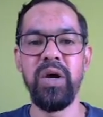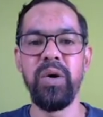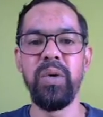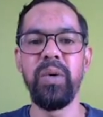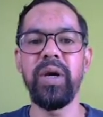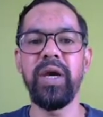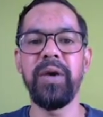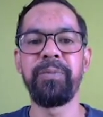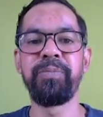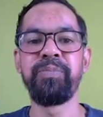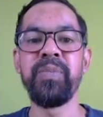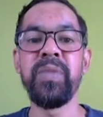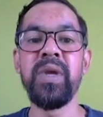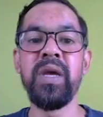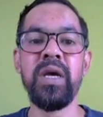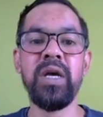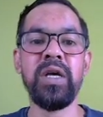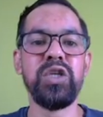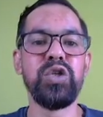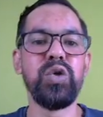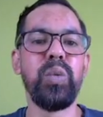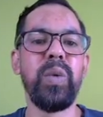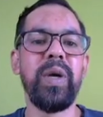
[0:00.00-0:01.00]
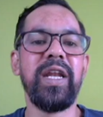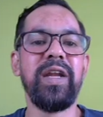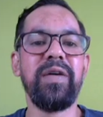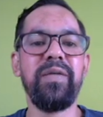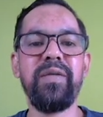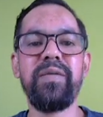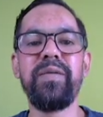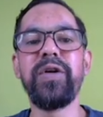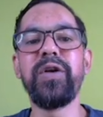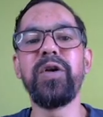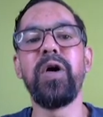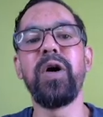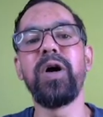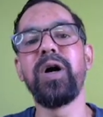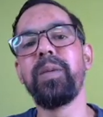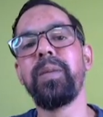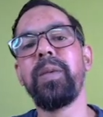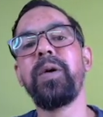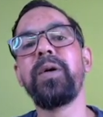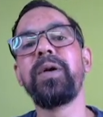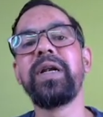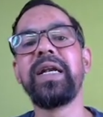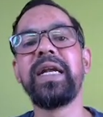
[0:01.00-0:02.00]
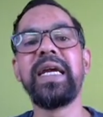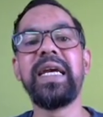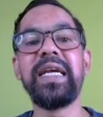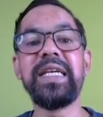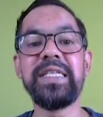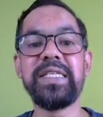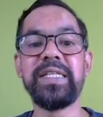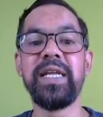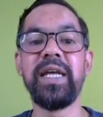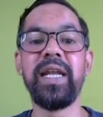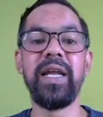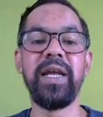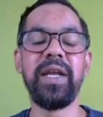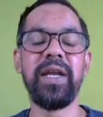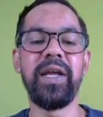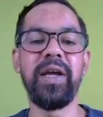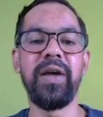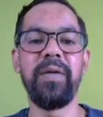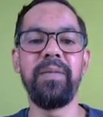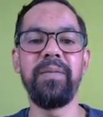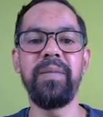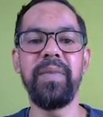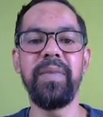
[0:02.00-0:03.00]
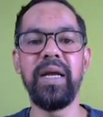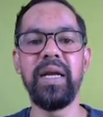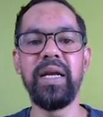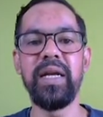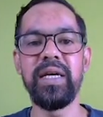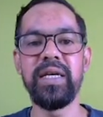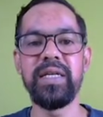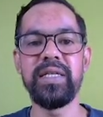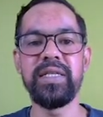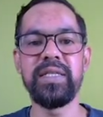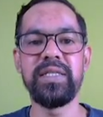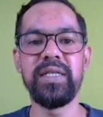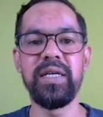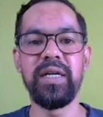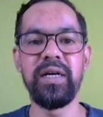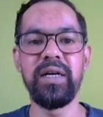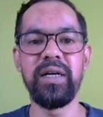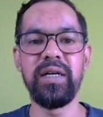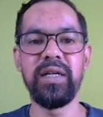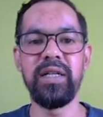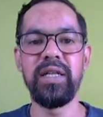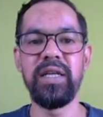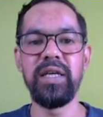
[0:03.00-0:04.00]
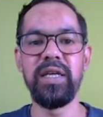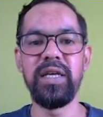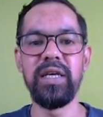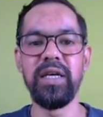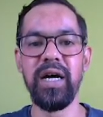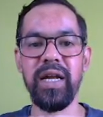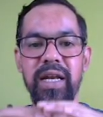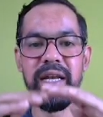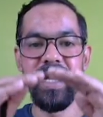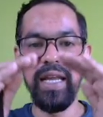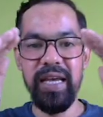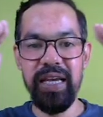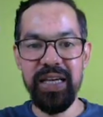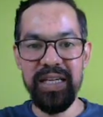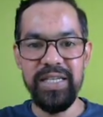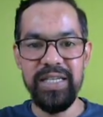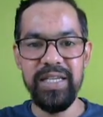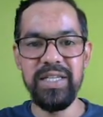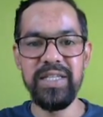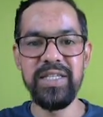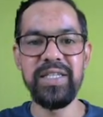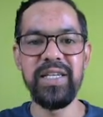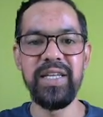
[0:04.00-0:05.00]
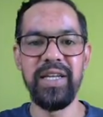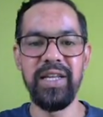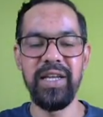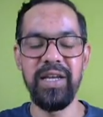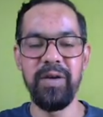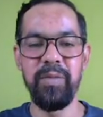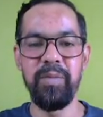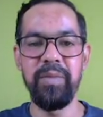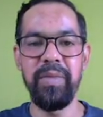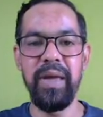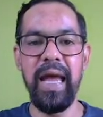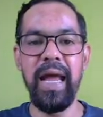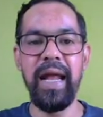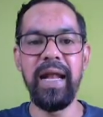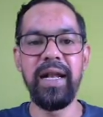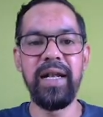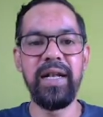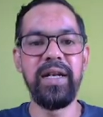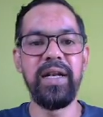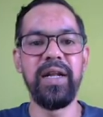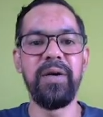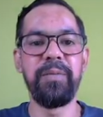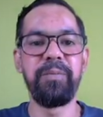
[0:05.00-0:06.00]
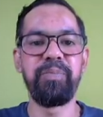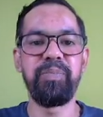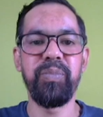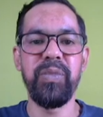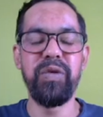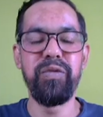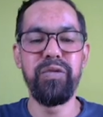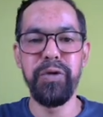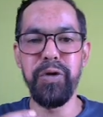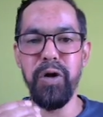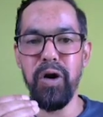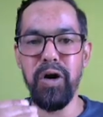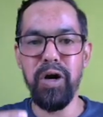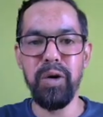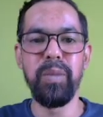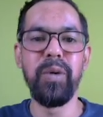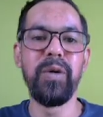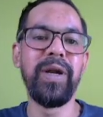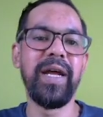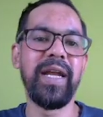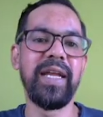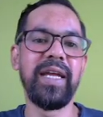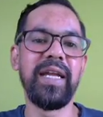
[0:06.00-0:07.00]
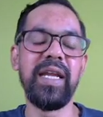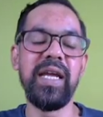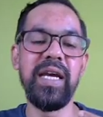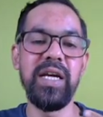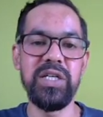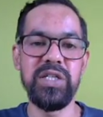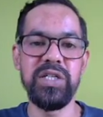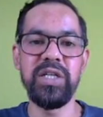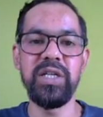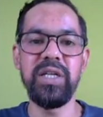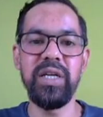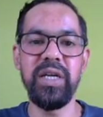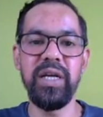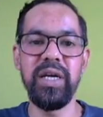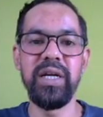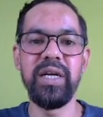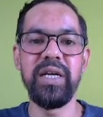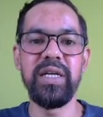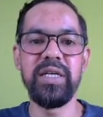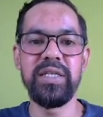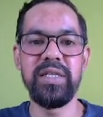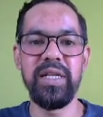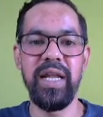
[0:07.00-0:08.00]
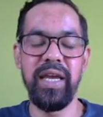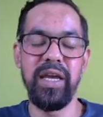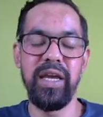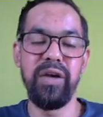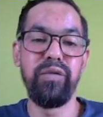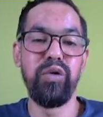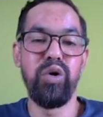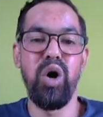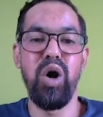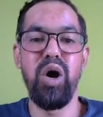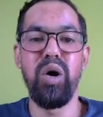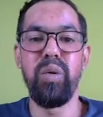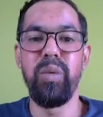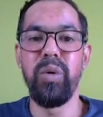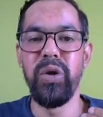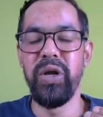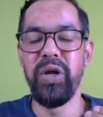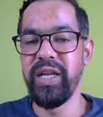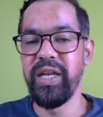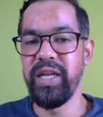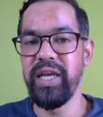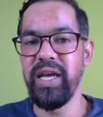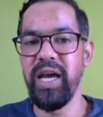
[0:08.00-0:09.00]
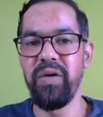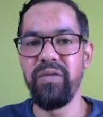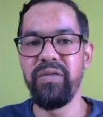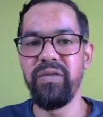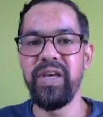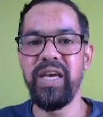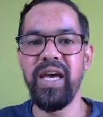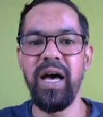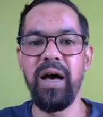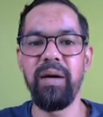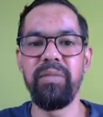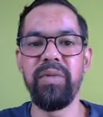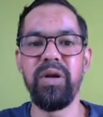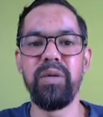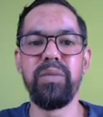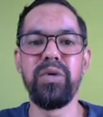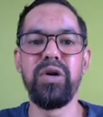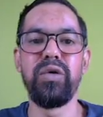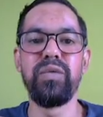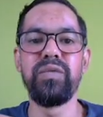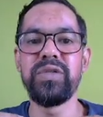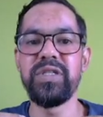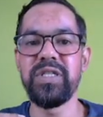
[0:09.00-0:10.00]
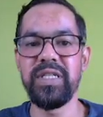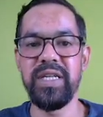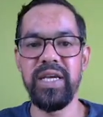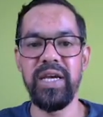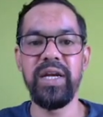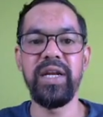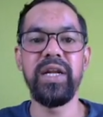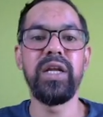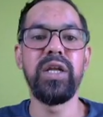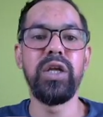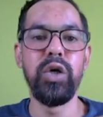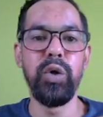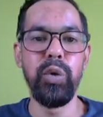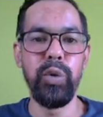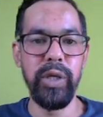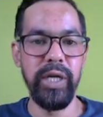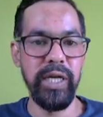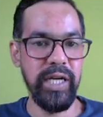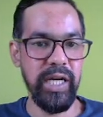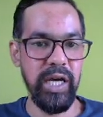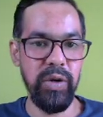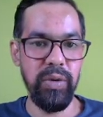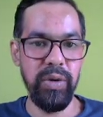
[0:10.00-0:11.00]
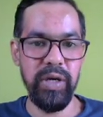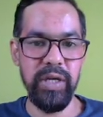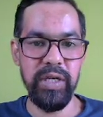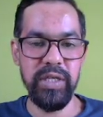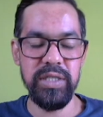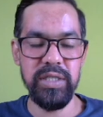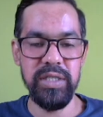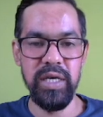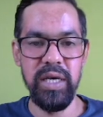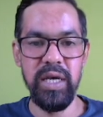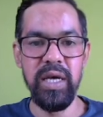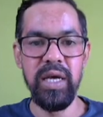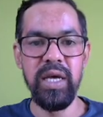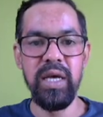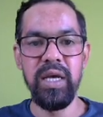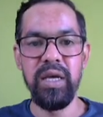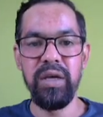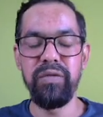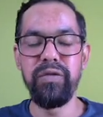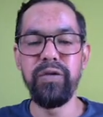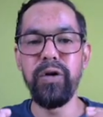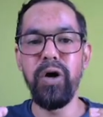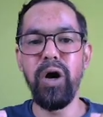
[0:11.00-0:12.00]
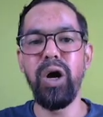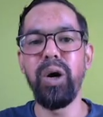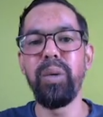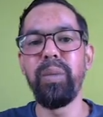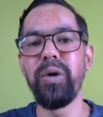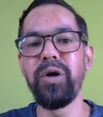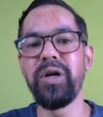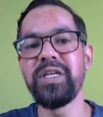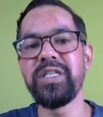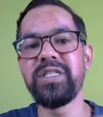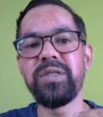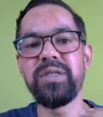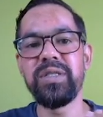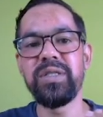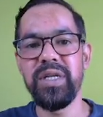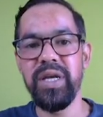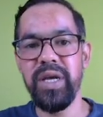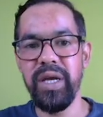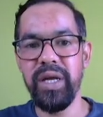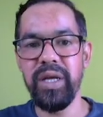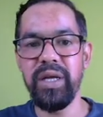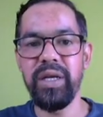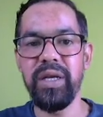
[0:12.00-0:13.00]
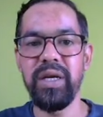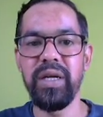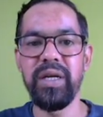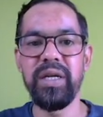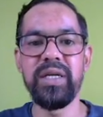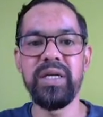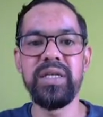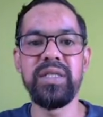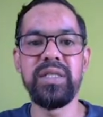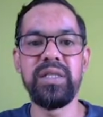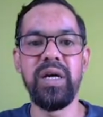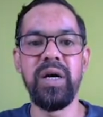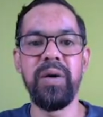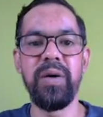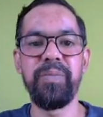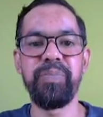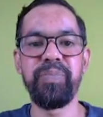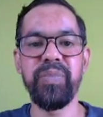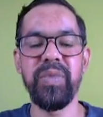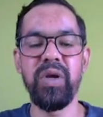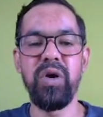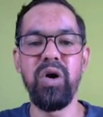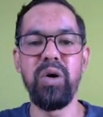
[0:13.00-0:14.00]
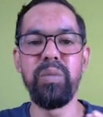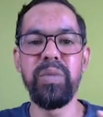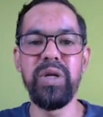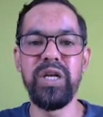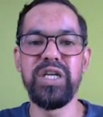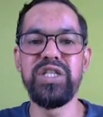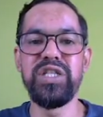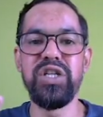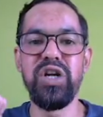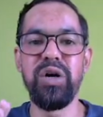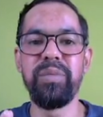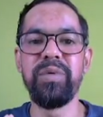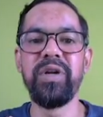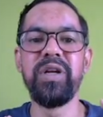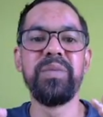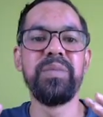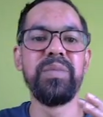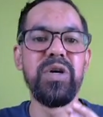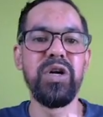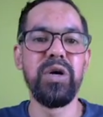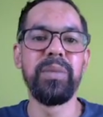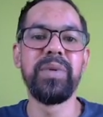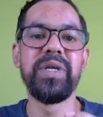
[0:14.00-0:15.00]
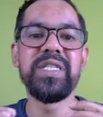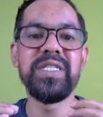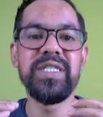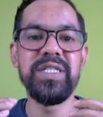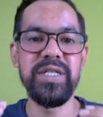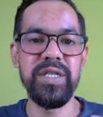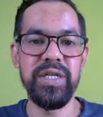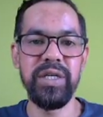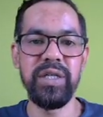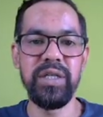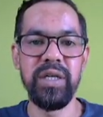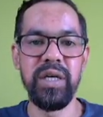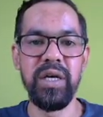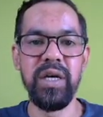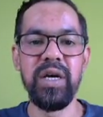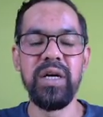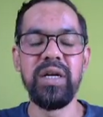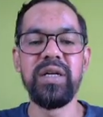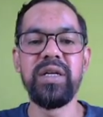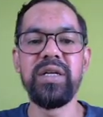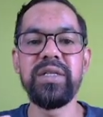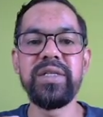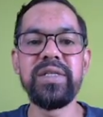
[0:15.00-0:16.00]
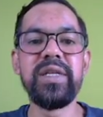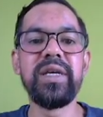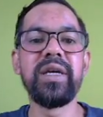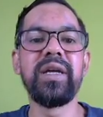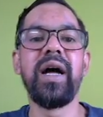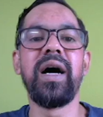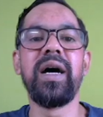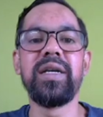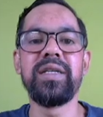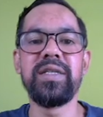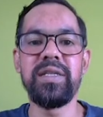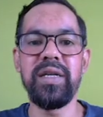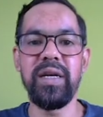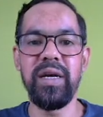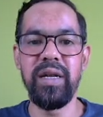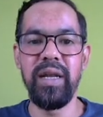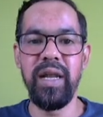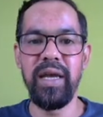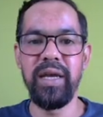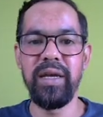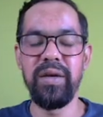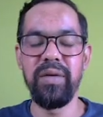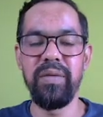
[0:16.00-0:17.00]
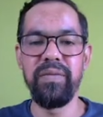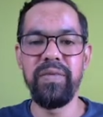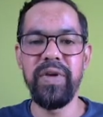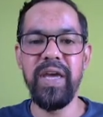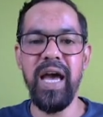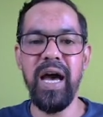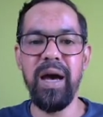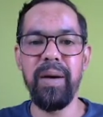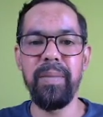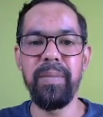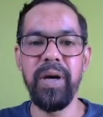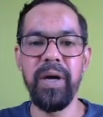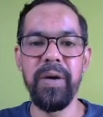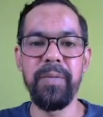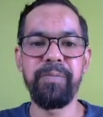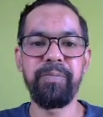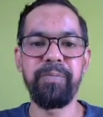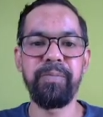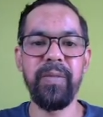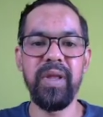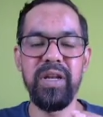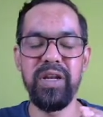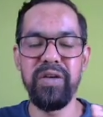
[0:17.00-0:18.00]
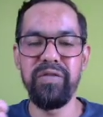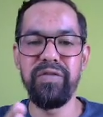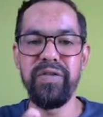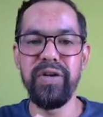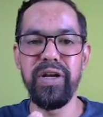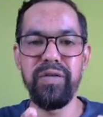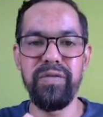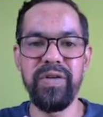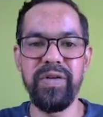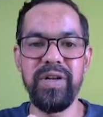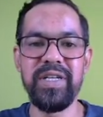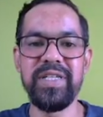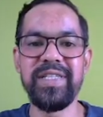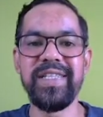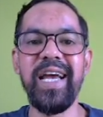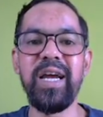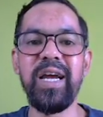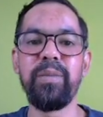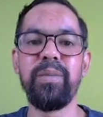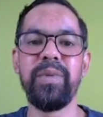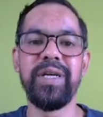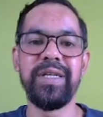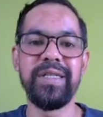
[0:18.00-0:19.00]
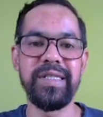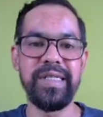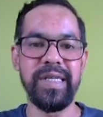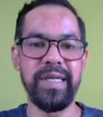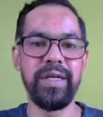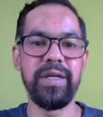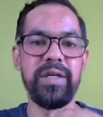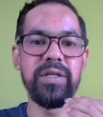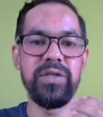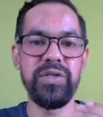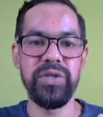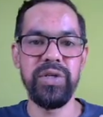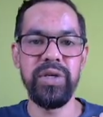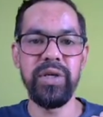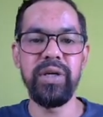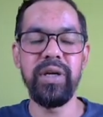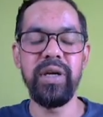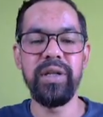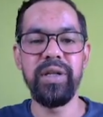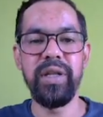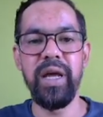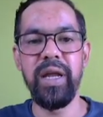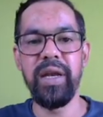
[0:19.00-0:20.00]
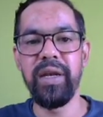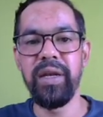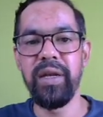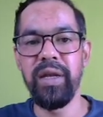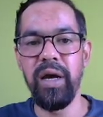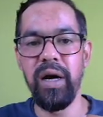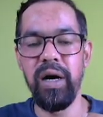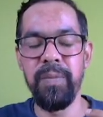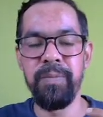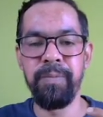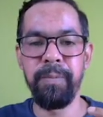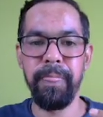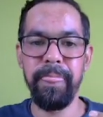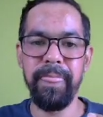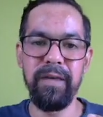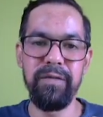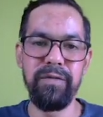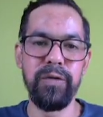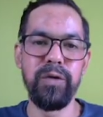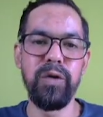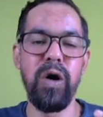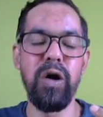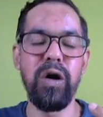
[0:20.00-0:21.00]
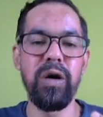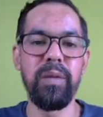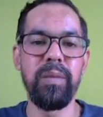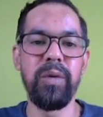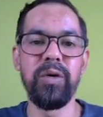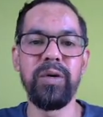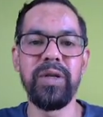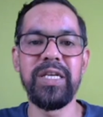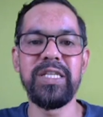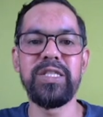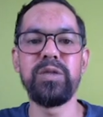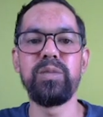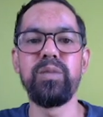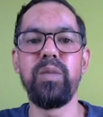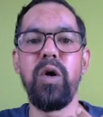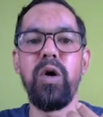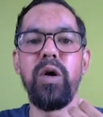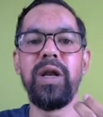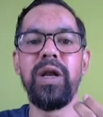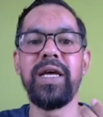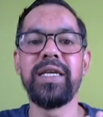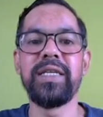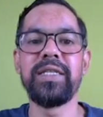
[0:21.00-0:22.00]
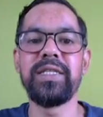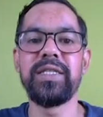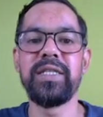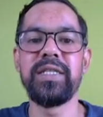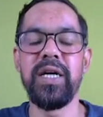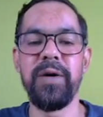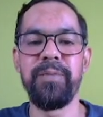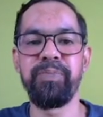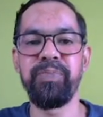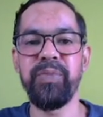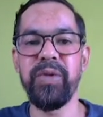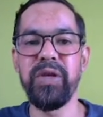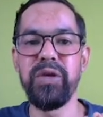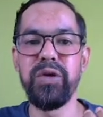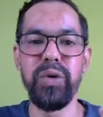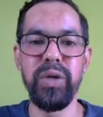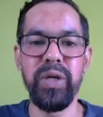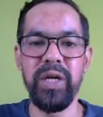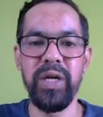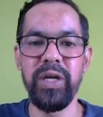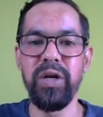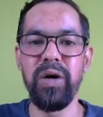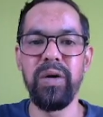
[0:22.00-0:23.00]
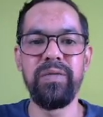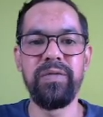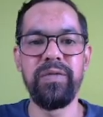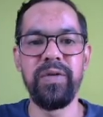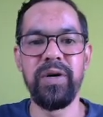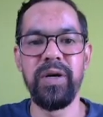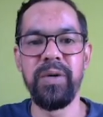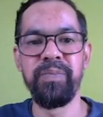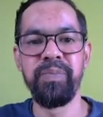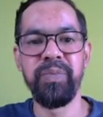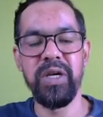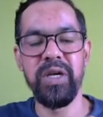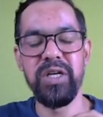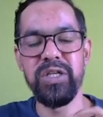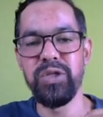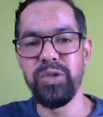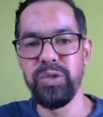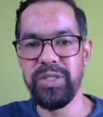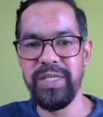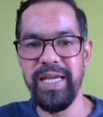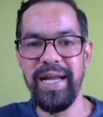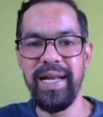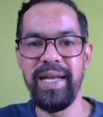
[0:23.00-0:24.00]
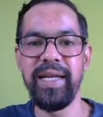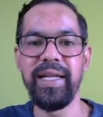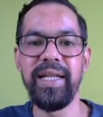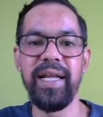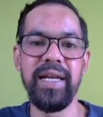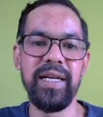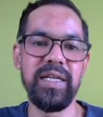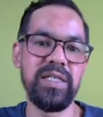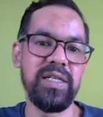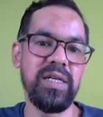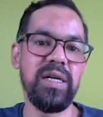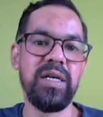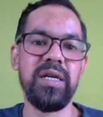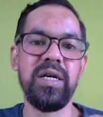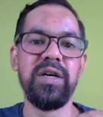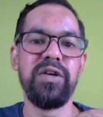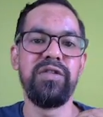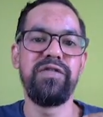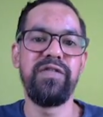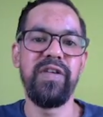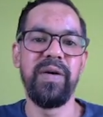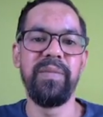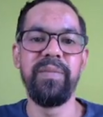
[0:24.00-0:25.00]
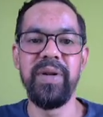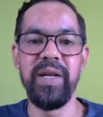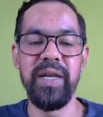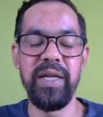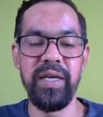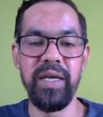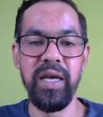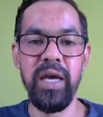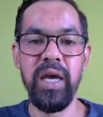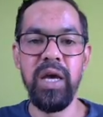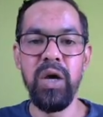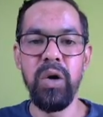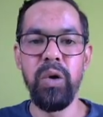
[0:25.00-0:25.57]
Okay, so whenever we talk about national income, it is the nation's income. And if you talk about any nation, it is like, if you talk about India, we have number of state and union territories. If you talk about a state, it is combination of number of district. District are like, we have different segments in district. Then if you talk about the smallest unit of a society, that is a family.